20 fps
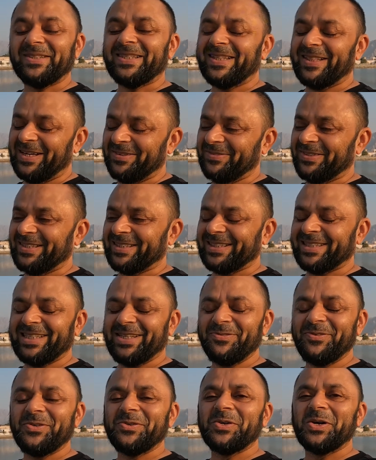let me just
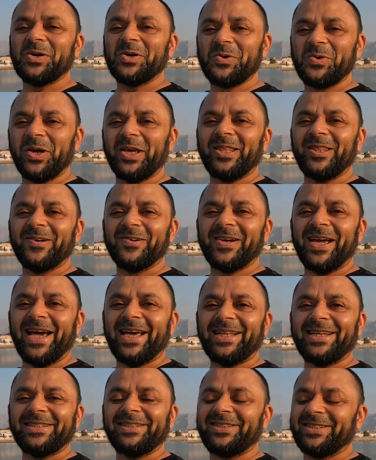give you a quick look
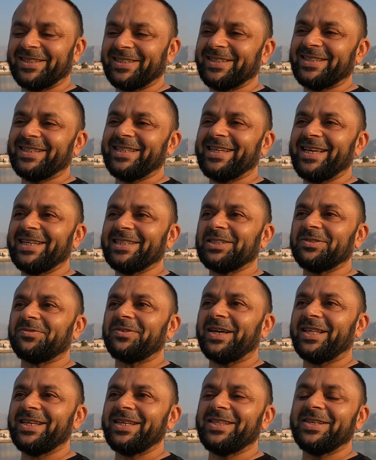at it, just in case if
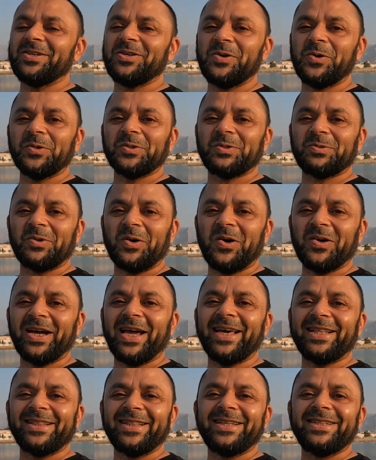anything goes wrong,
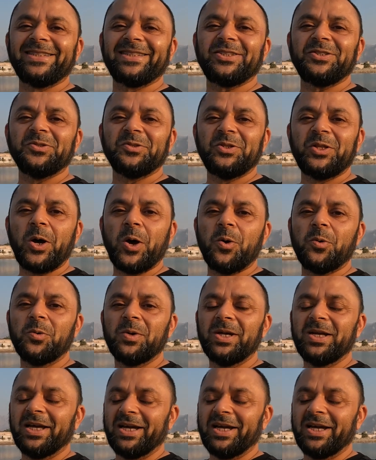at least you know